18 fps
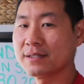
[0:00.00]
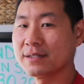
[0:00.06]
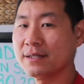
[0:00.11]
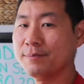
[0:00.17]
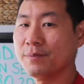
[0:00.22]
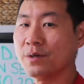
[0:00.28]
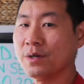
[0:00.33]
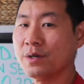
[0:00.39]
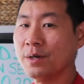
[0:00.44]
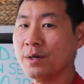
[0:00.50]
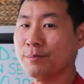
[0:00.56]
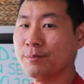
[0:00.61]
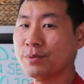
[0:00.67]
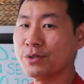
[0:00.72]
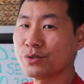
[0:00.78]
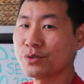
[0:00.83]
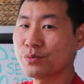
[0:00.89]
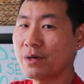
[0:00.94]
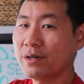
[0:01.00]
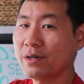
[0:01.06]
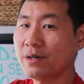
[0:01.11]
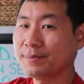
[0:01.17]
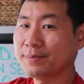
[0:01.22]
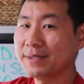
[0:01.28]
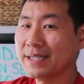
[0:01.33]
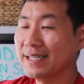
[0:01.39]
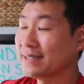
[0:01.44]
water up to the top,
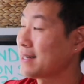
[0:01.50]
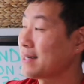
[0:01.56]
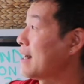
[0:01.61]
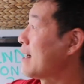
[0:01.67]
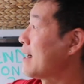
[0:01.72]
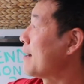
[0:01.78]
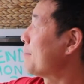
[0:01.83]
and then it